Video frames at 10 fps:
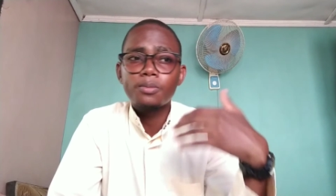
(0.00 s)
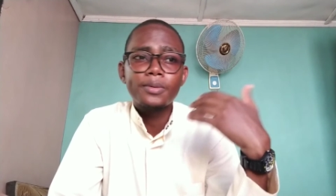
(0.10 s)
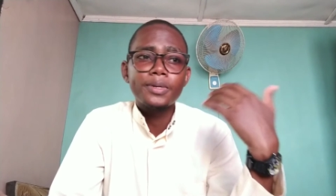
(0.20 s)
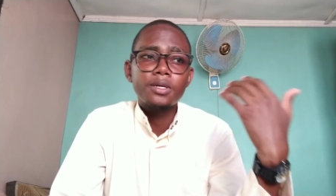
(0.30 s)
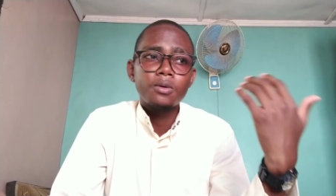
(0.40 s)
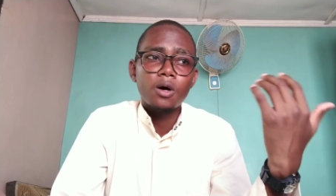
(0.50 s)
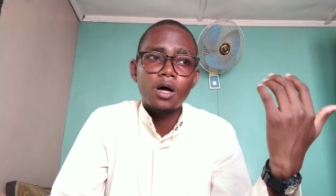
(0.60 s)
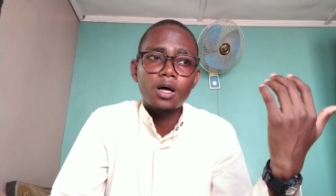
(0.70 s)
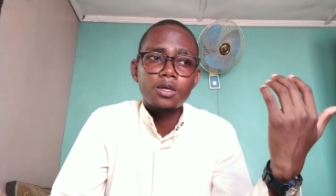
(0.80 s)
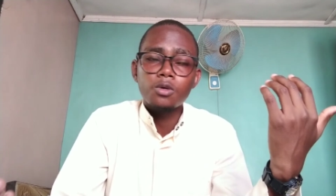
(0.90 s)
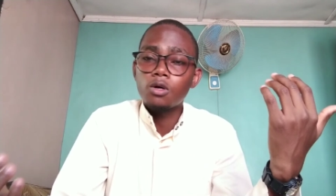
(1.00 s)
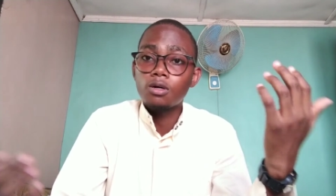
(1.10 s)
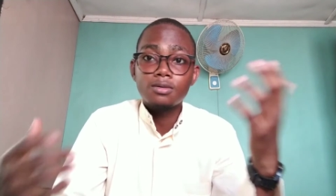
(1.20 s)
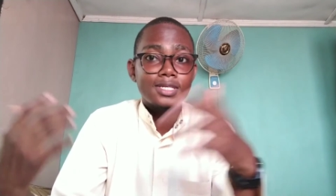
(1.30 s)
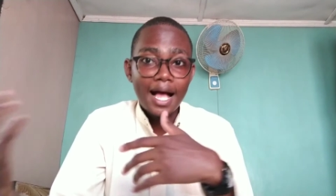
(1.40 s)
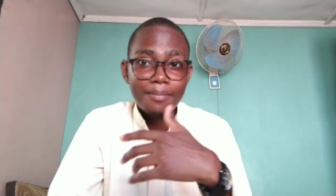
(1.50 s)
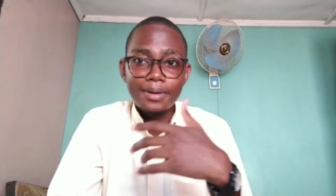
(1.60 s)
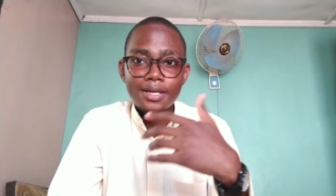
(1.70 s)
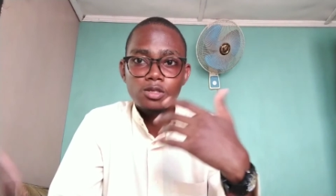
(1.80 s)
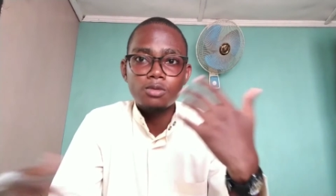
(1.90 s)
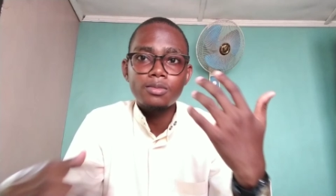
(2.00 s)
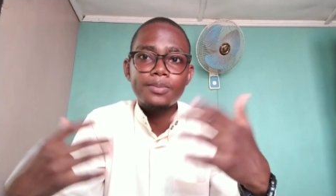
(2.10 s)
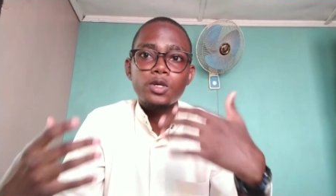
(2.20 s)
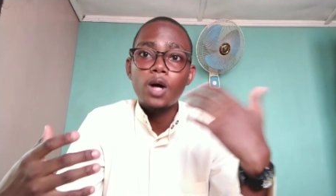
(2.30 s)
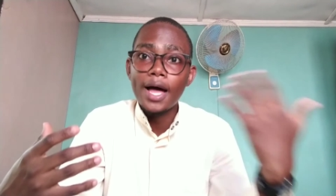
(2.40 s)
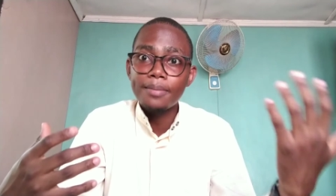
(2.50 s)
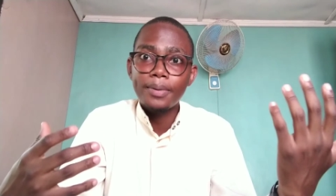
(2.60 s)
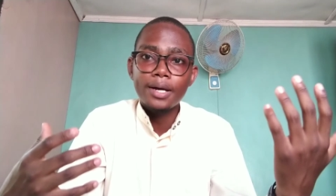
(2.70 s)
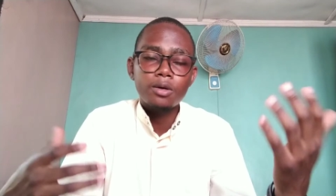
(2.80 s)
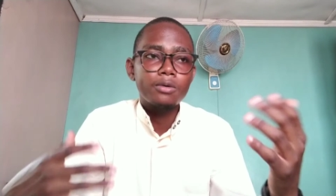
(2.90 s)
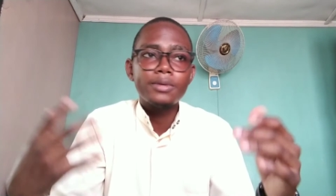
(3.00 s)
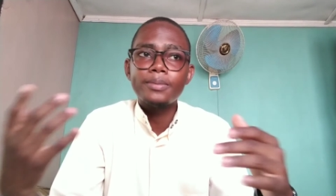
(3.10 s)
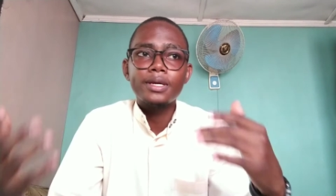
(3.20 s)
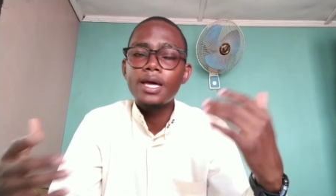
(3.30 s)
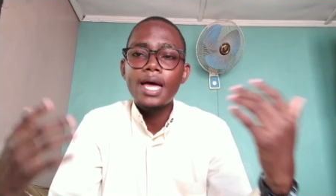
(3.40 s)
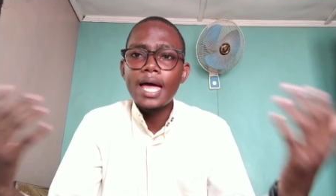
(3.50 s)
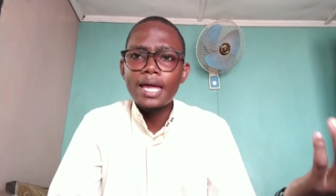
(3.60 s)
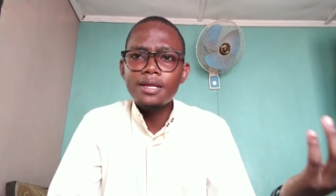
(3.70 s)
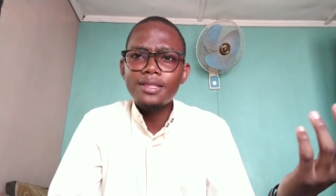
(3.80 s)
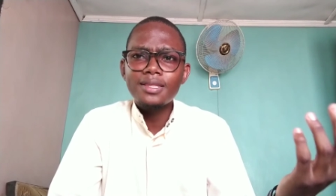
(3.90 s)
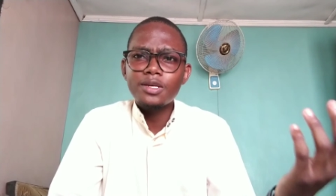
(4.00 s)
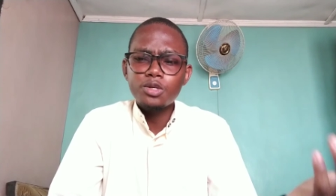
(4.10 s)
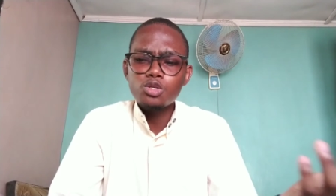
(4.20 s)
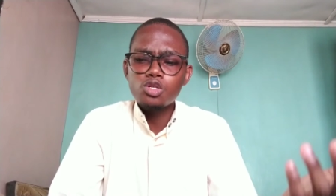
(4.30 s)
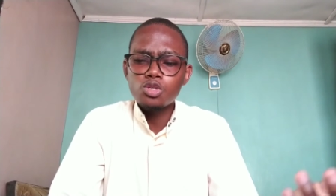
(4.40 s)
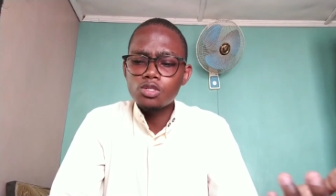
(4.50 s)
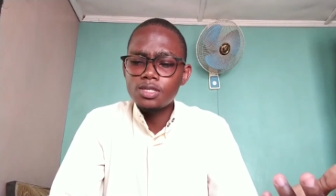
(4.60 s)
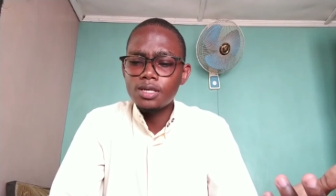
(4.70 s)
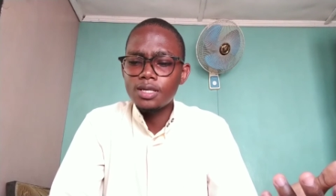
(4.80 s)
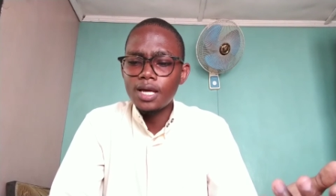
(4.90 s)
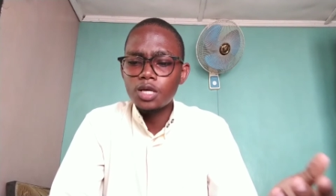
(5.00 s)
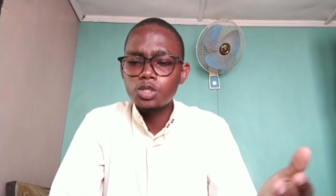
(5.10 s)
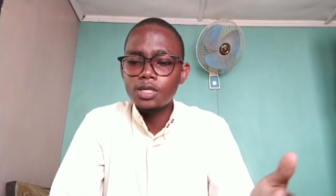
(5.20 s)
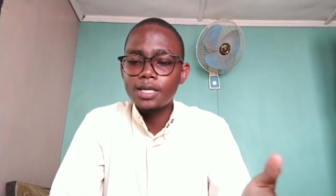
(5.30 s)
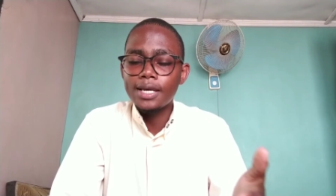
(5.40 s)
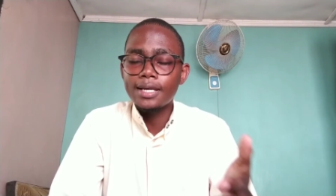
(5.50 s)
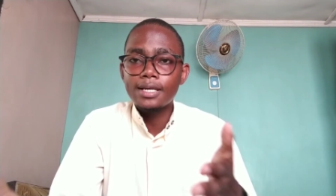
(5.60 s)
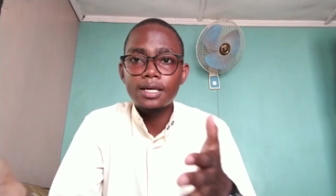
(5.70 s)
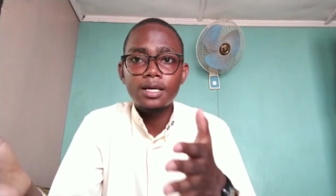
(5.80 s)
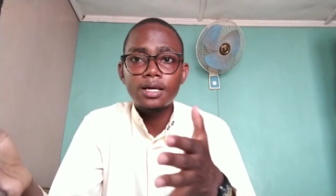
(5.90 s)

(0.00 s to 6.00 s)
or maybe your tablet, or maybe your iPad, or maybe anything that you're using to study, actually like